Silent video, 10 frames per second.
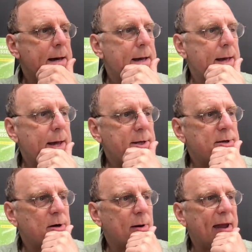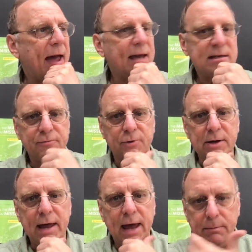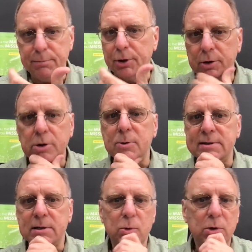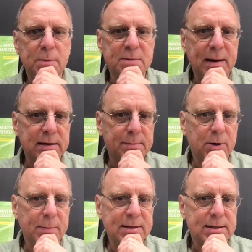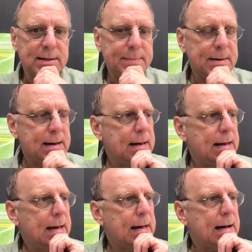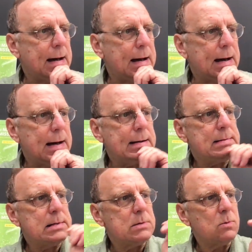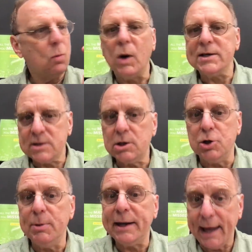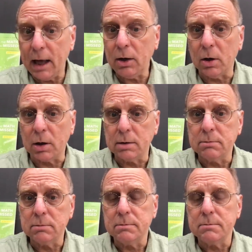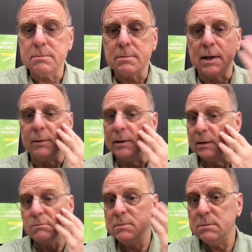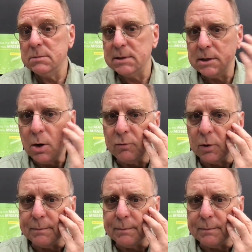And so I asked a friend, Ed Burger, who was in the Williams Math Department at the time, uh, what's the cubic analog? And he went, I uh, didn't know of one.